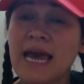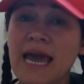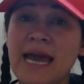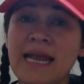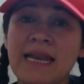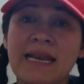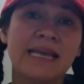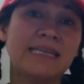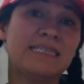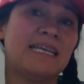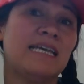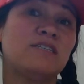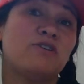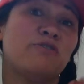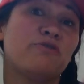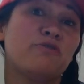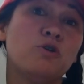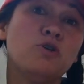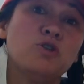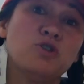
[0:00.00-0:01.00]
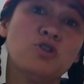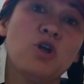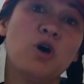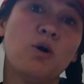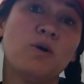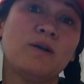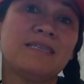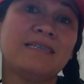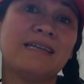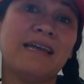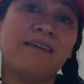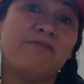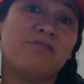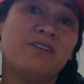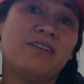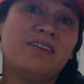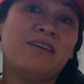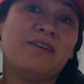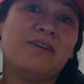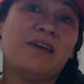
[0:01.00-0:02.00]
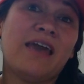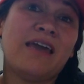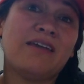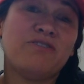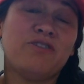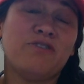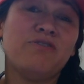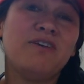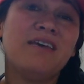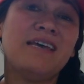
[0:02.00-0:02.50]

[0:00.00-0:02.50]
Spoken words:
And they say, of course, no, it's the ATV.